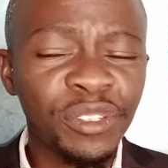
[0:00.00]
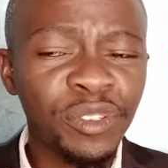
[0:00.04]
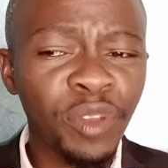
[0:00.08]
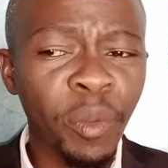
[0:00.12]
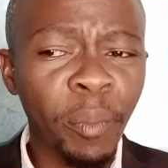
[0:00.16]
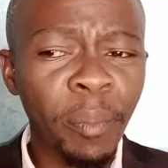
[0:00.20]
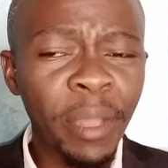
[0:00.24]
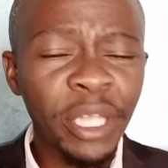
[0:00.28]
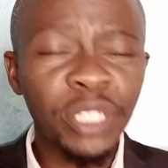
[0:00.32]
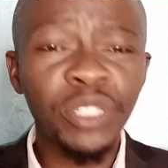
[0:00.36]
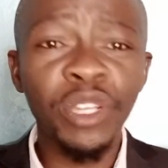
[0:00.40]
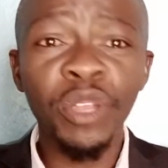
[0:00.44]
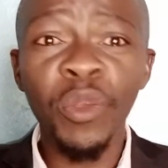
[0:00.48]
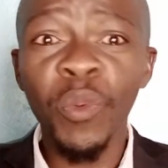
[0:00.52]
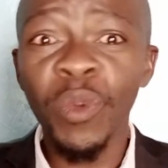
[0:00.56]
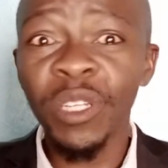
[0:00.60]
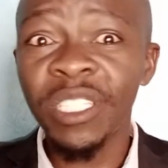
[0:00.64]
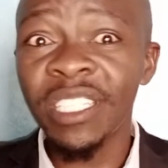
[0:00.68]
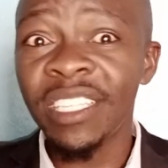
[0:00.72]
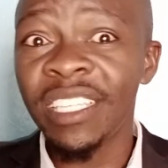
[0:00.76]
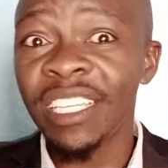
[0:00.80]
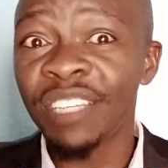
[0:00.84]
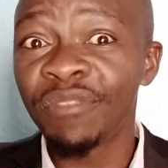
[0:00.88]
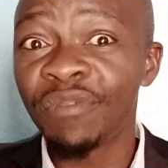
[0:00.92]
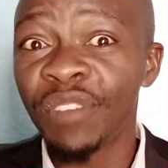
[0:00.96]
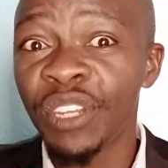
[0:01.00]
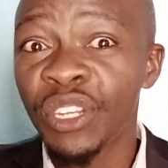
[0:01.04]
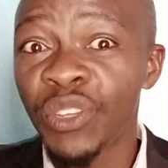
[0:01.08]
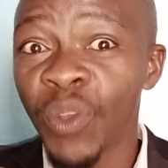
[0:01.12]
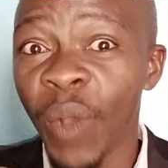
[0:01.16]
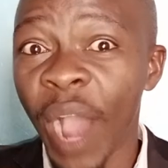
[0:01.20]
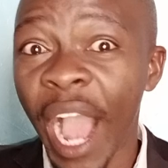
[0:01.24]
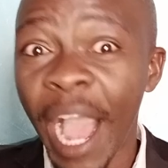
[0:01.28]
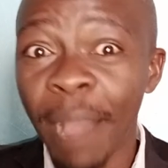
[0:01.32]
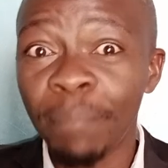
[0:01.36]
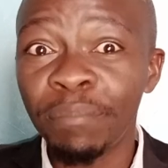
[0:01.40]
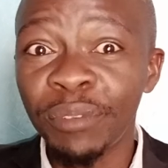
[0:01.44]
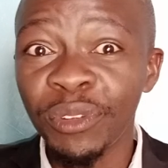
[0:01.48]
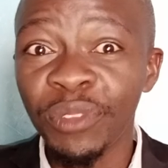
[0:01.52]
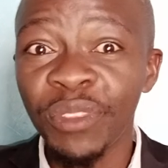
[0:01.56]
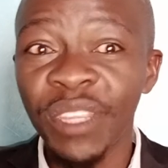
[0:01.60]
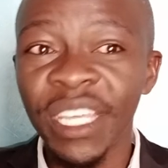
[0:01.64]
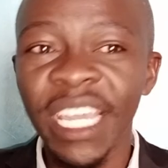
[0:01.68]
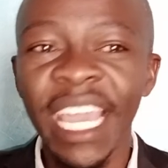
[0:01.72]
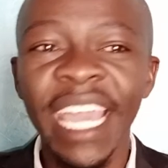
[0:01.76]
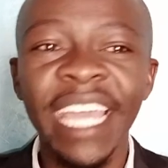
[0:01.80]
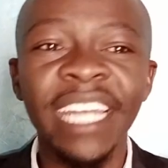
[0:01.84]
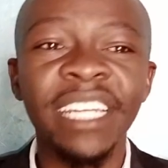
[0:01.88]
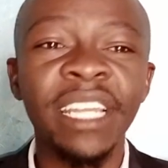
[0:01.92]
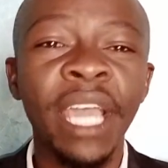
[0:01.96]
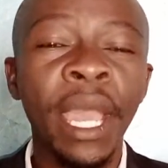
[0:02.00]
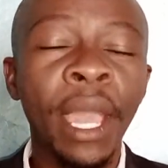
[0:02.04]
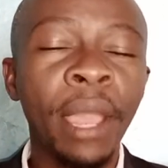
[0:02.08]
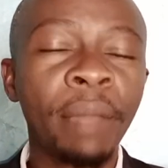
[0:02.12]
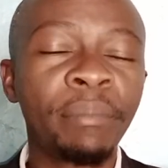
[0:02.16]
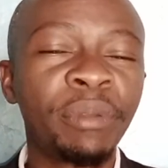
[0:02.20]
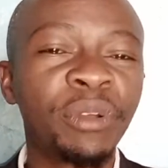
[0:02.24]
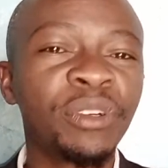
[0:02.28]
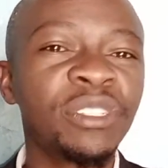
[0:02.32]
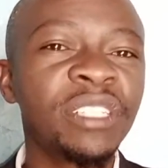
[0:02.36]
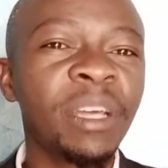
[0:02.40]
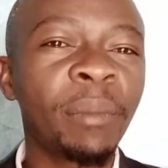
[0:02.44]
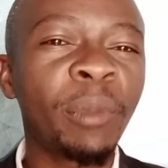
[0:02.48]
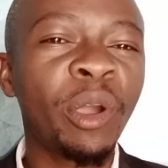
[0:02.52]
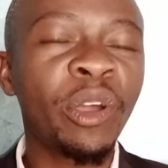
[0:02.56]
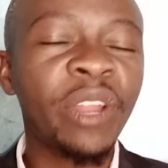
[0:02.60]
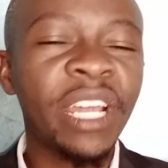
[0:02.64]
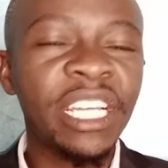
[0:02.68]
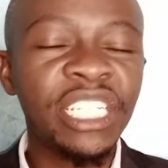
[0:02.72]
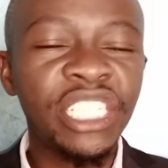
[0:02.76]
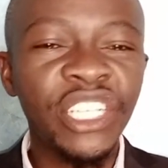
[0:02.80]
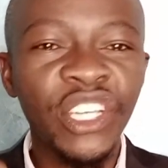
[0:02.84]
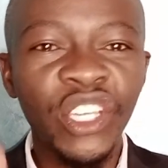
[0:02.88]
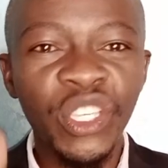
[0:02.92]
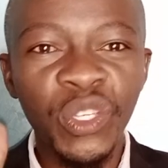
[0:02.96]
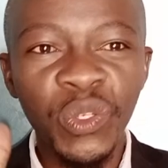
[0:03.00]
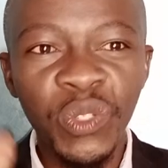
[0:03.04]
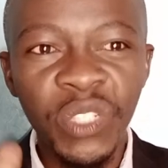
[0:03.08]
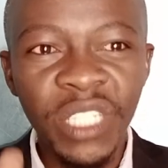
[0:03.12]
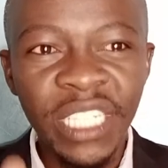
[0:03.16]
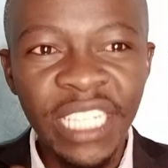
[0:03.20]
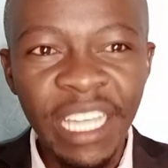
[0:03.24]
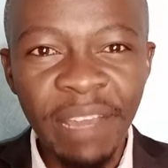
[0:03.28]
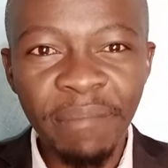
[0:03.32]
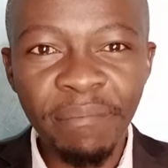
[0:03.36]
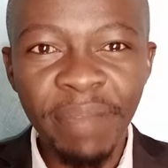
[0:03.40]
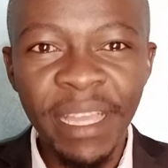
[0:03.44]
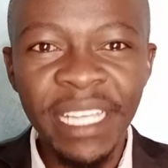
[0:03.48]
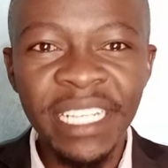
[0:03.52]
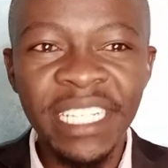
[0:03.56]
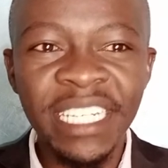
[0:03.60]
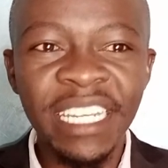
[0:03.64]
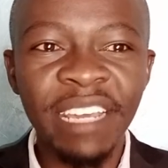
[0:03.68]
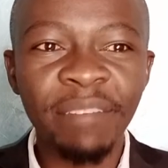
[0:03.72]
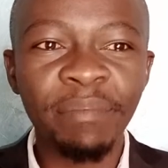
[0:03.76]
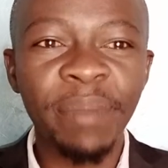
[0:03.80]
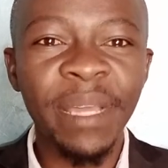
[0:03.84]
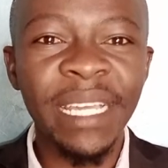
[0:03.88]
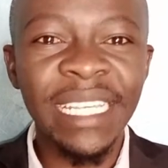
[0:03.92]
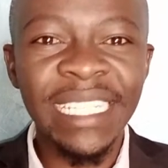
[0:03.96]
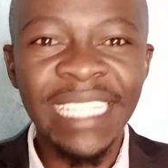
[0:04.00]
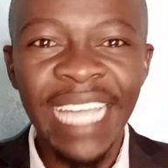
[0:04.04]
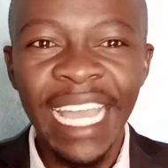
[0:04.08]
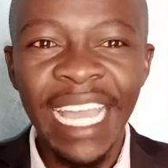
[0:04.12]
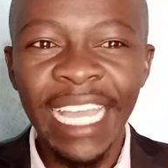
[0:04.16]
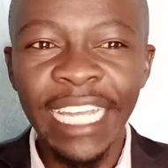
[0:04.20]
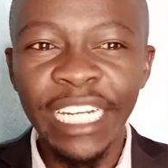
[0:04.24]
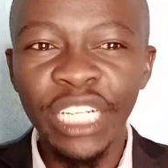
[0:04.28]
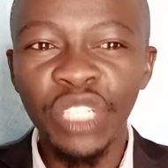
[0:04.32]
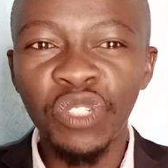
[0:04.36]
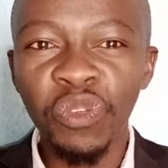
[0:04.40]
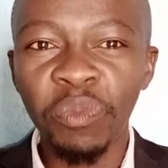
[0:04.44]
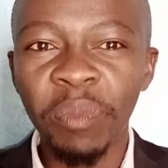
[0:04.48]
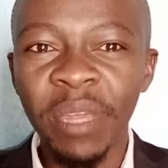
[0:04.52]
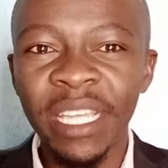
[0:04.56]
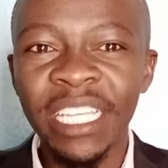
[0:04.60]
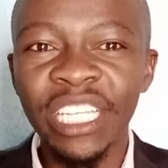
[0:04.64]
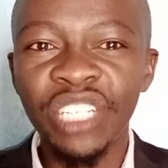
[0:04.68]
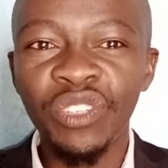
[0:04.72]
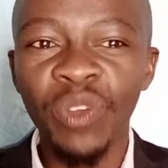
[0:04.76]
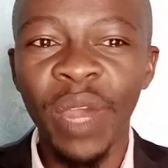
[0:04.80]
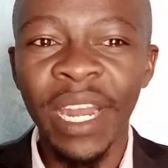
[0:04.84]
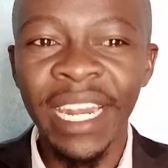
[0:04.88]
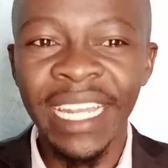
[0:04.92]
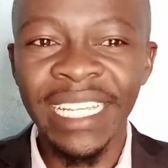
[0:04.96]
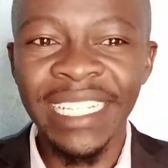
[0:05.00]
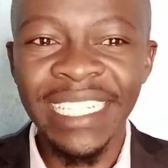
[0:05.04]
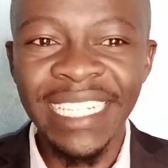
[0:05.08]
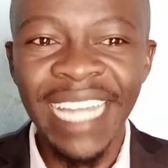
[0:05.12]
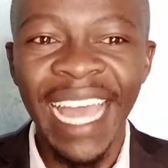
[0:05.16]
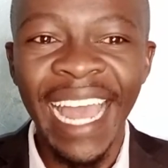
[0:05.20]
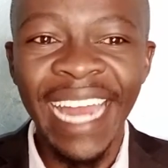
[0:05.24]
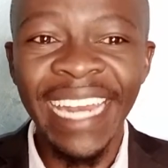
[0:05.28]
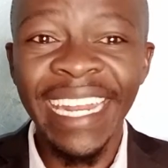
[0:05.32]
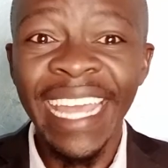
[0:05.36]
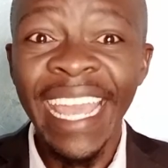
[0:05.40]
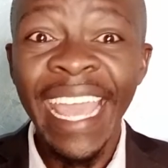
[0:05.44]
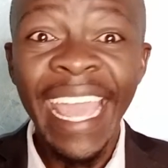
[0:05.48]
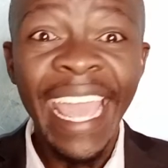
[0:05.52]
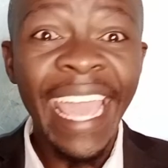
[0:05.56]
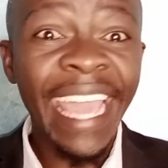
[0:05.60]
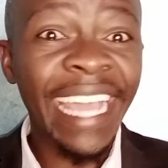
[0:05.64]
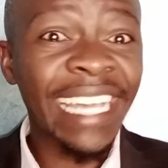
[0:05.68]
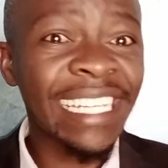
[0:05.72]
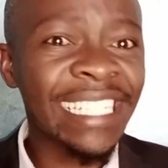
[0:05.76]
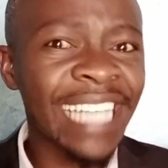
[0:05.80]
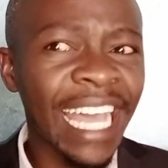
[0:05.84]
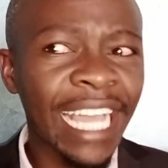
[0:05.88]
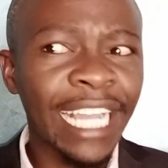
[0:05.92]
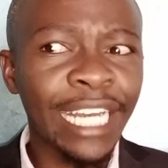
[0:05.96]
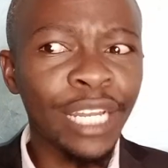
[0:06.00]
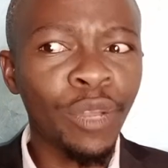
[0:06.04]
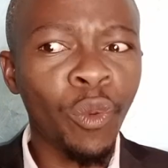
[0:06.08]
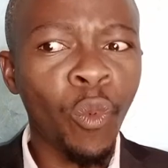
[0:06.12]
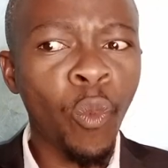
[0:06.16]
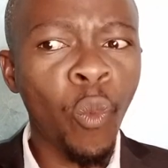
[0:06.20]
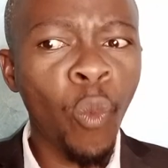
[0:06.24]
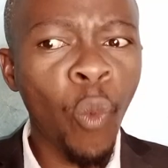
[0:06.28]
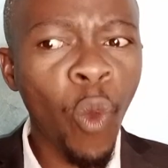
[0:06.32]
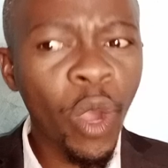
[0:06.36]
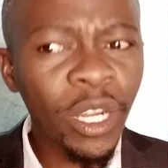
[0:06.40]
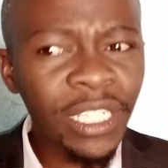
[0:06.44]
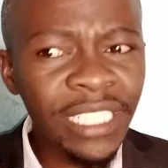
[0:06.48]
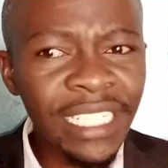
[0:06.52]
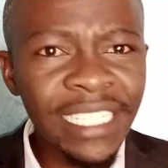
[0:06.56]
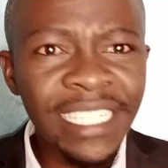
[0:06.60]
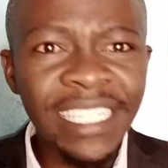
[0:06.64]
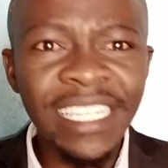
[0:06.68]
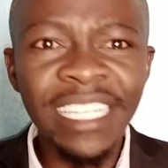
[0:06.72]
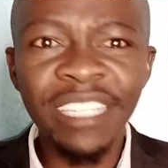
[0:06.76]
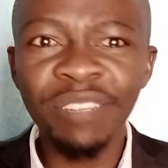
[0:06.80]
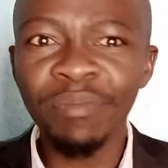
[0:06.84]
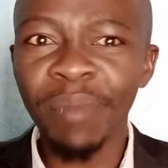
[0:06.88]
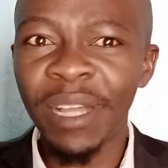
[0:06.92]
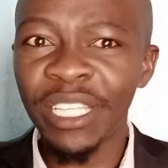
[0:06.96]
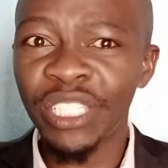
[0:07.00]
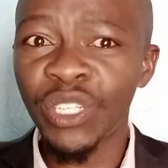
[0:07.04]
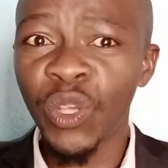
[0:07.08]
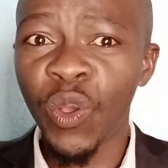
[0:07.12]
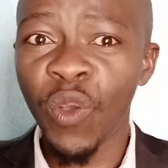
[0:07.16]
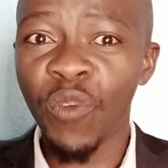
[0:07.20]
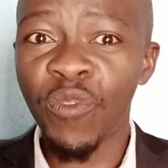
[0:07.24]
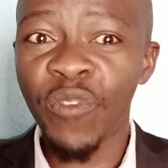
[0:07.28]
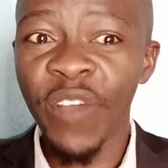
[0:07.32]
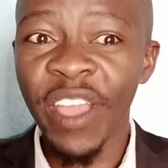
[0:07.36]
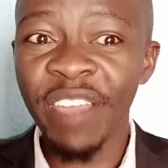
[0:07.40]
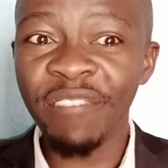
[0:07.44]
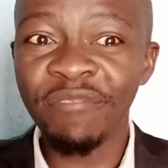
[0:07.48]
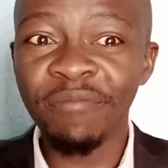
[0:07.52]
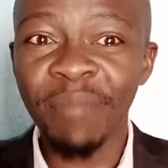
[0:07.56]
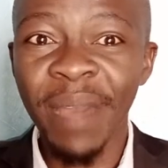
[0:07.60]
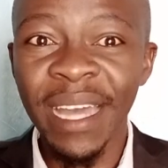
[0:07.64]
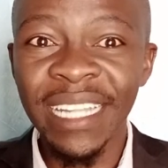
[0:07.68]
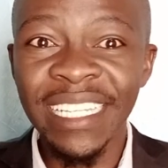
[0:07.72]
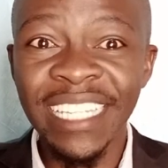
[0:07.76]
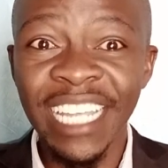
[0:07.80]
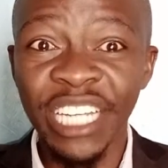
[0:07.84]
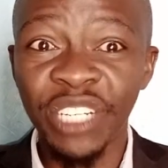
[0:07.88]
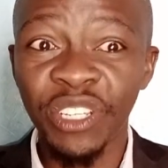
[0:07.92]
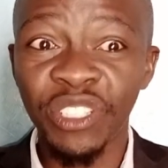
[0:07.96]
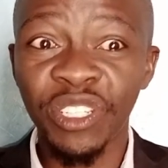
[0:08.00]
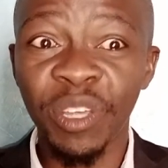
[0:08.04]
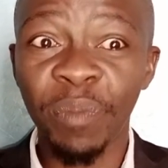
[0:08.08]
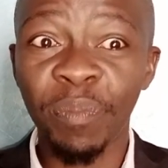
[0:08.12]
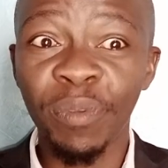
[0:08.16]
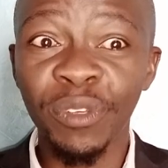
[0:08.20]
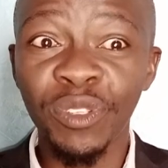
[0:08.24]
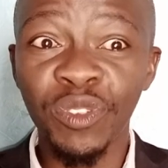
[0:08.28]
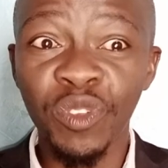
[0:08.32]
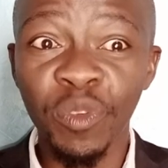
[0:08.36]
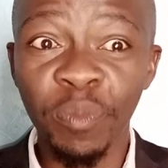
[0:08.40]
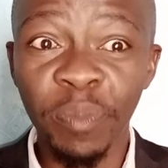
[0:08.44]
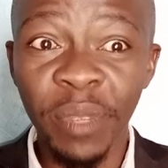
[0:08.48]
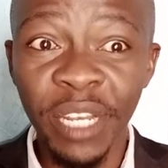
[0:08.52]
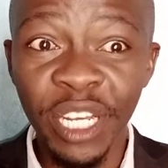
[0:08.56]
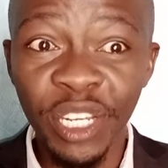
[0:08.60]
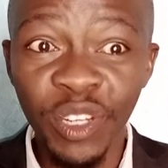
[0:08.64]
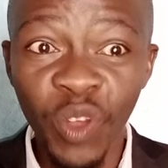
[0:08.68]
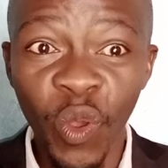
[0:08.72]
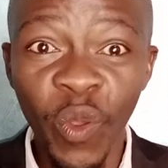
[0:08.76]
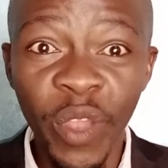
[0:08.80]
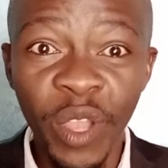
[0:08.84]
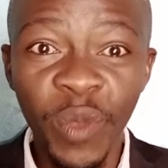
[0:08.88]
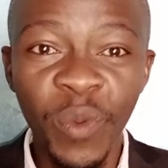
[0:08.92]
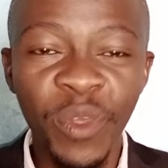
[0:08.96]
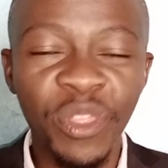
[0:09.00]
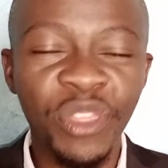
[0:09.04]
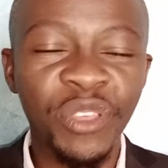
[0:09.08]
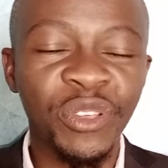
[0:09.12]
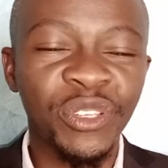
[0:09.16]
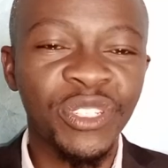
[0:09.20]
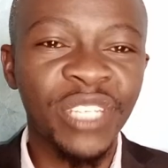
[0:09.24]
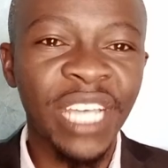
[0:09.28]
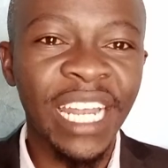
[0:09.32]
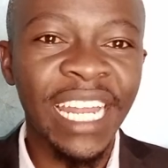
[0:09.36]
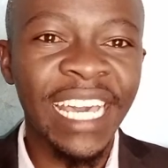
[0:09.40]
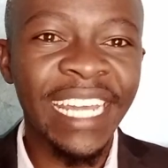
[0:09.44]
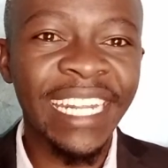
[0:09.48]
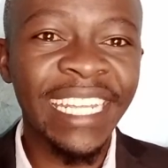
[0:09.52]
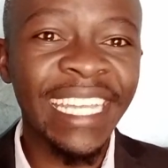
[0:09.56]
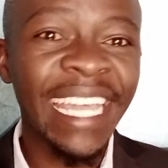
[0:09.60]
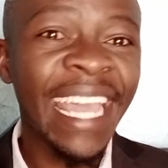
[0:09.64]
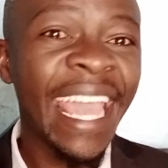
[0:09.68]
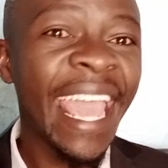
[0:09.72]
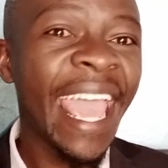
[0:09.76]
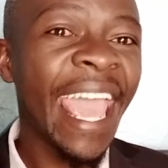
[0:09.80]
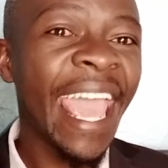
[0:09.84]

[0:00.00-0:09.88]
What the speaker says: So make sure you watch this video up to the end, because I'm gonna take you step by step exactly to make you understand exactly what is this magical 5 months that you're supposed to be doing with your salary,